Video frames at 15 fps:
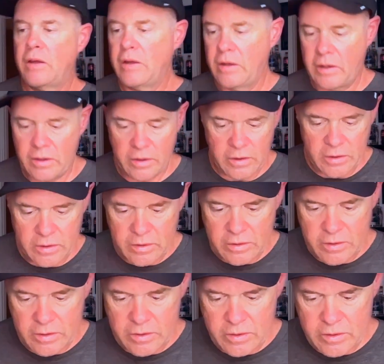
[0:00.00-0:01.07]

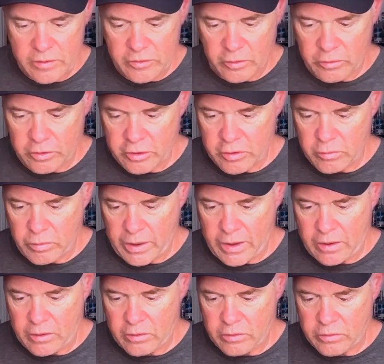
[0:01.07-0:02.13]
And Don't Look
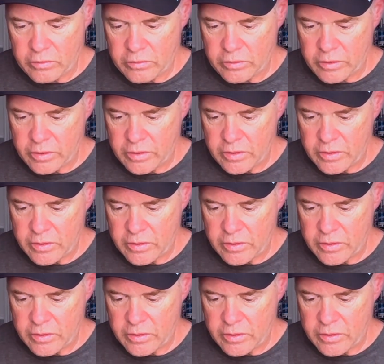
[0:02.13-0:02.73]
Around.